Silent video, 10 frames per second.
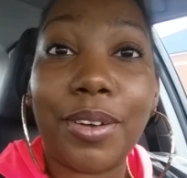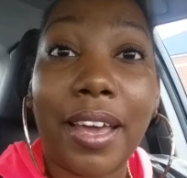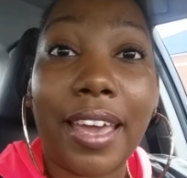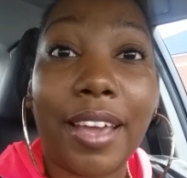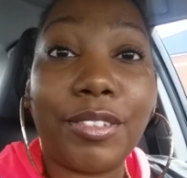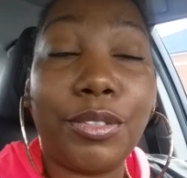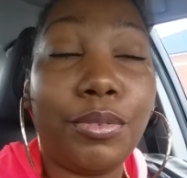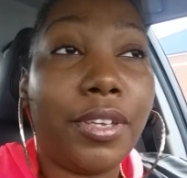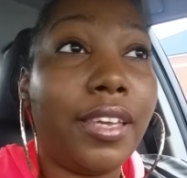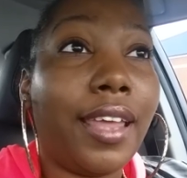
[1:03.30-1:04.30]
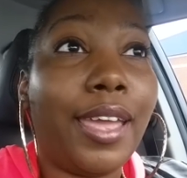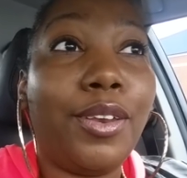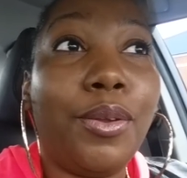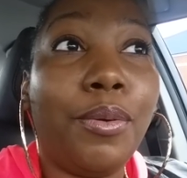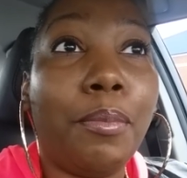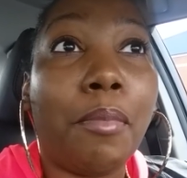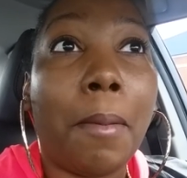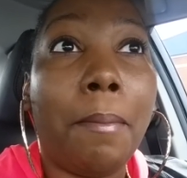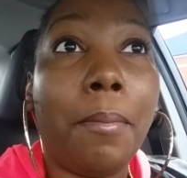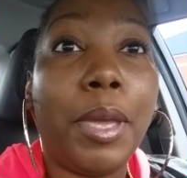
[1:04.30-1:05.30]
so I have to get a
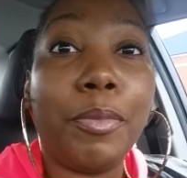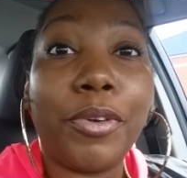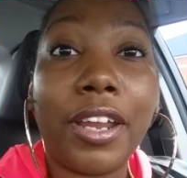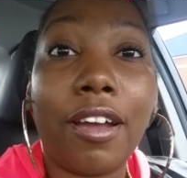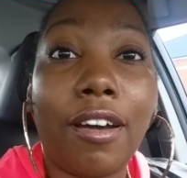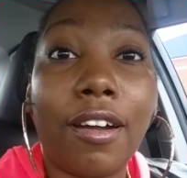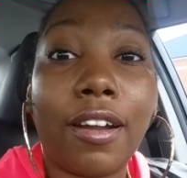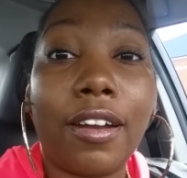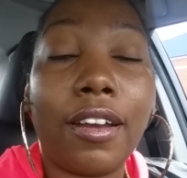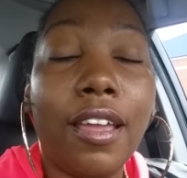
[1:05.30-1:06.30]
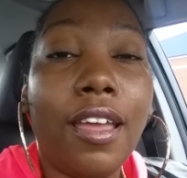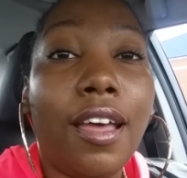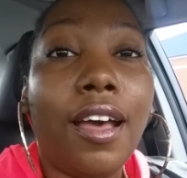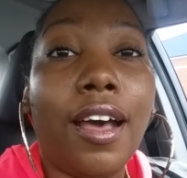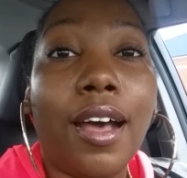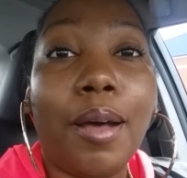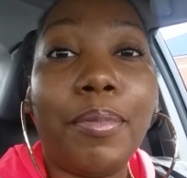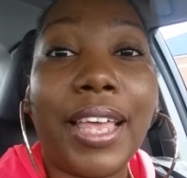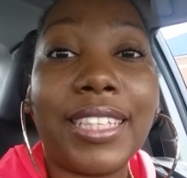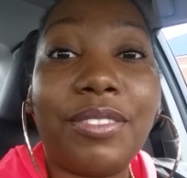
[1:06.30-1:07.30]
new memory card
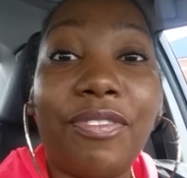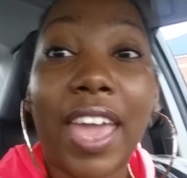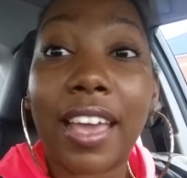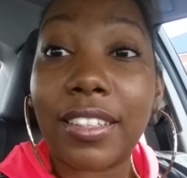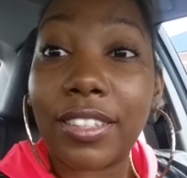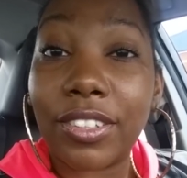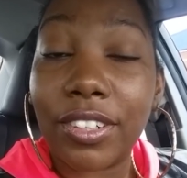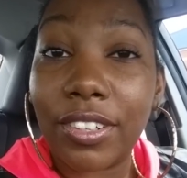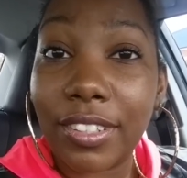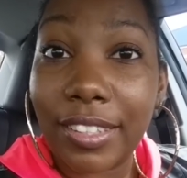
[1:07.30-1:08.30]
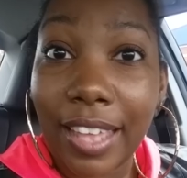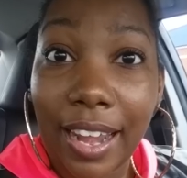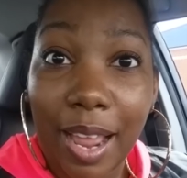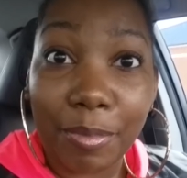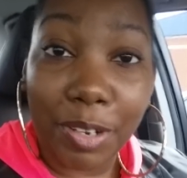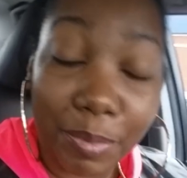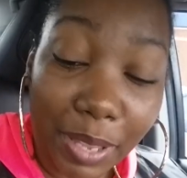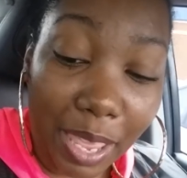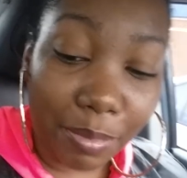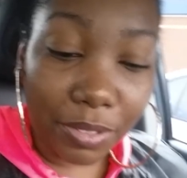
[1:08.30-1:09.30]
Um, that's faster, that I'm
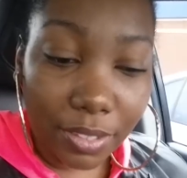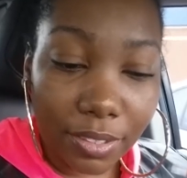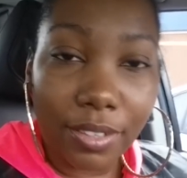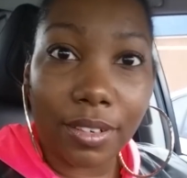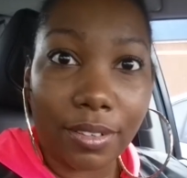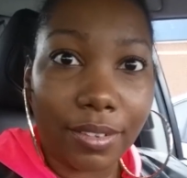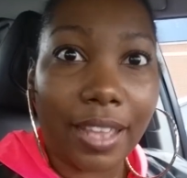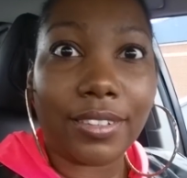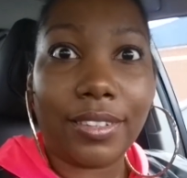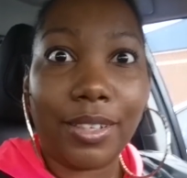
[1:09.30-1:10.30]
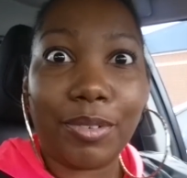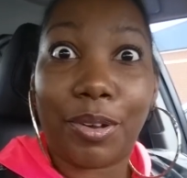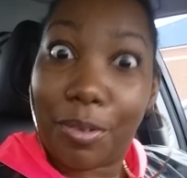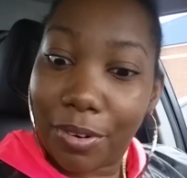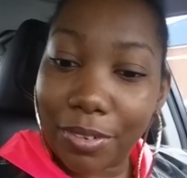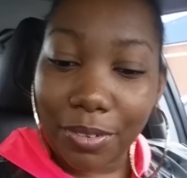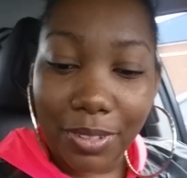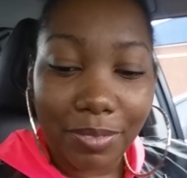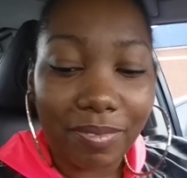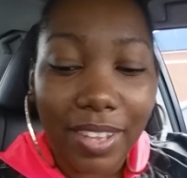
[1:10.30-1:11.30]
gonna be able to, you know, actually record
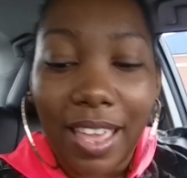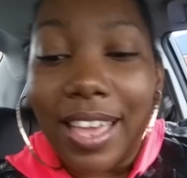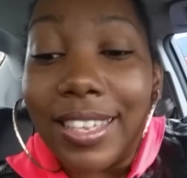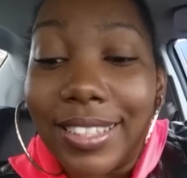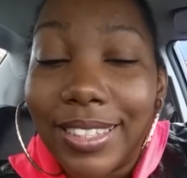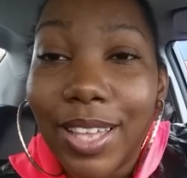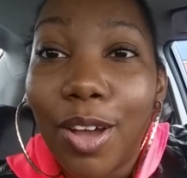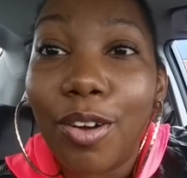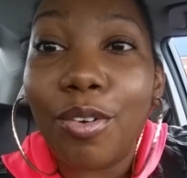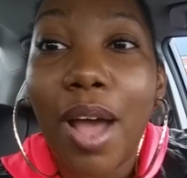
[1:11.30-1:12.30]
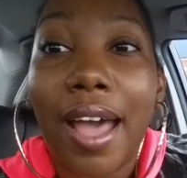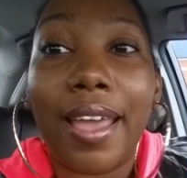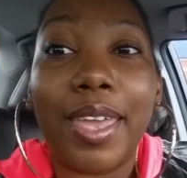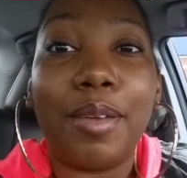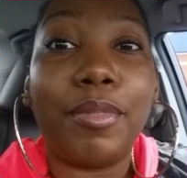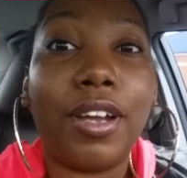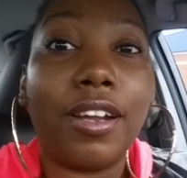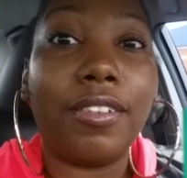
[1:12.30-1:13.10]
on. So I am